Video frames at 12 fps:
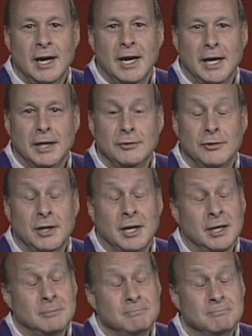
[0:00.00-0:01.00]
And,
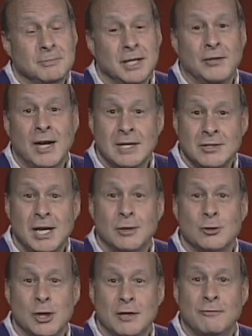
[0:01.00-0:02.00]
uh, and that's how
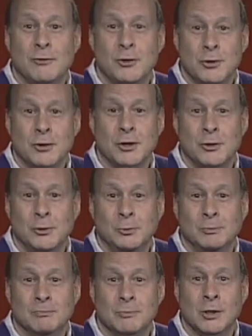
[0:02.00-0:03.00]
Jennifer
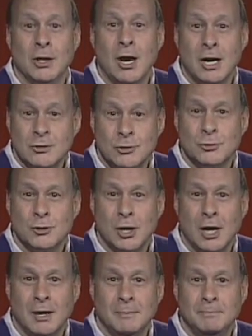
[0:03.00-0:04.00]
Uriku lost her
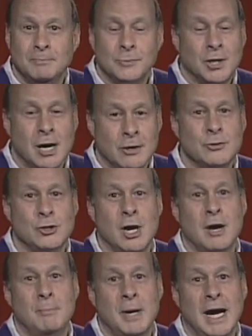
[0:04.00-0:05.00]
job, got her
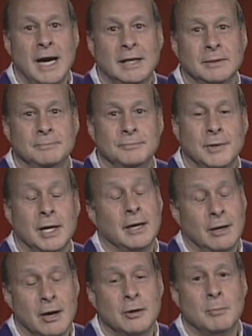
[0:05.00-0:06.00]
job back,
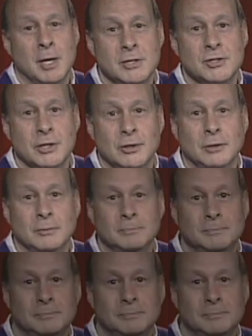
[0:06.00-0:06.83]
and got her bicycle.